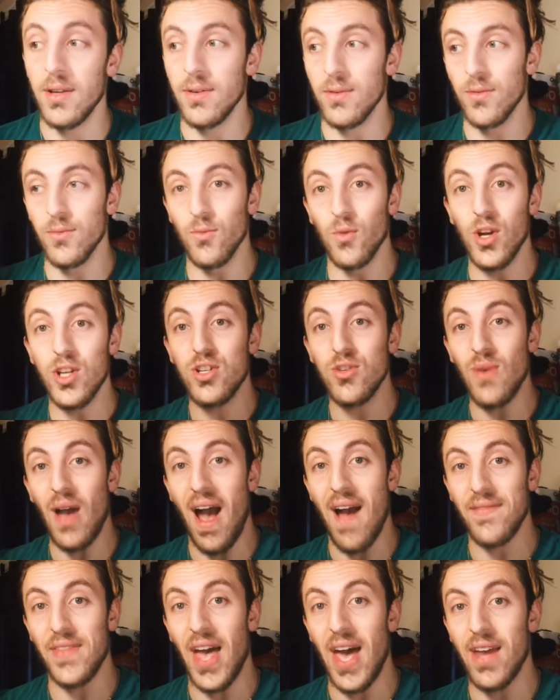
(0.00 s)
once you
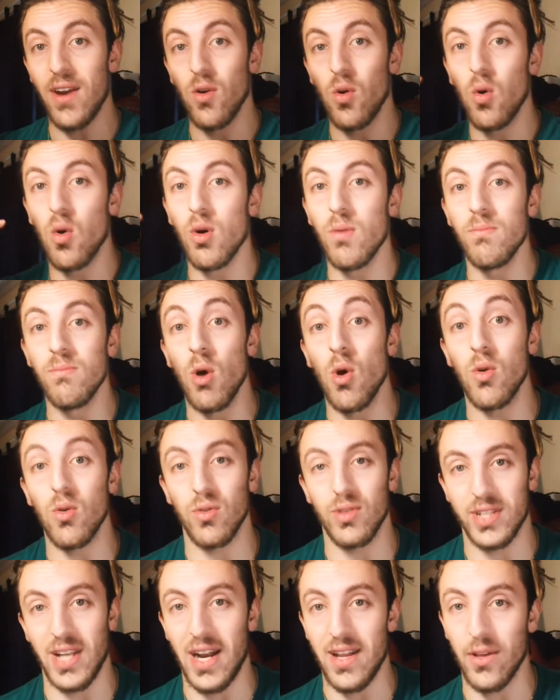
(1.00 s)
have that
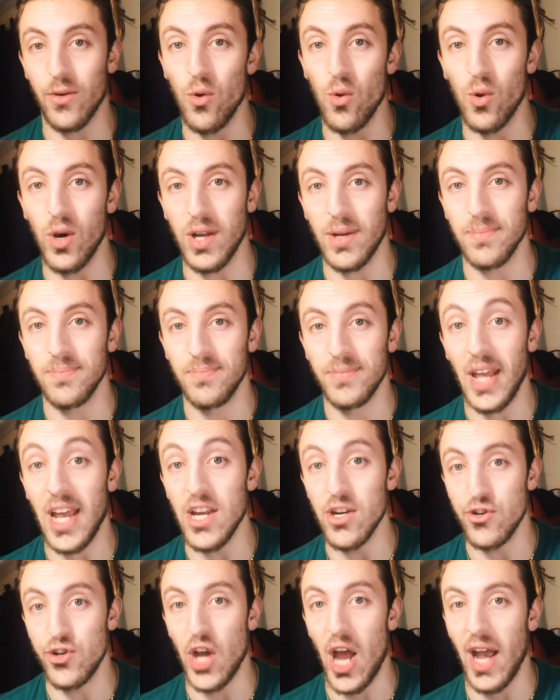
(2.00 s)
hormonal side of the coin
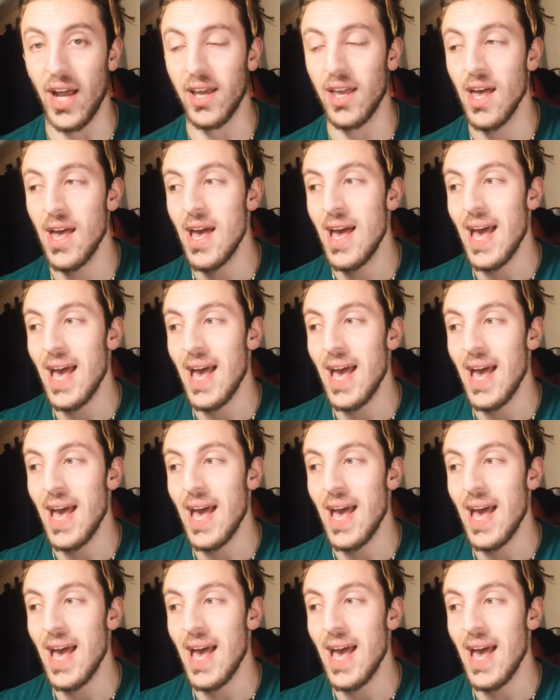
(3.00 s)
in check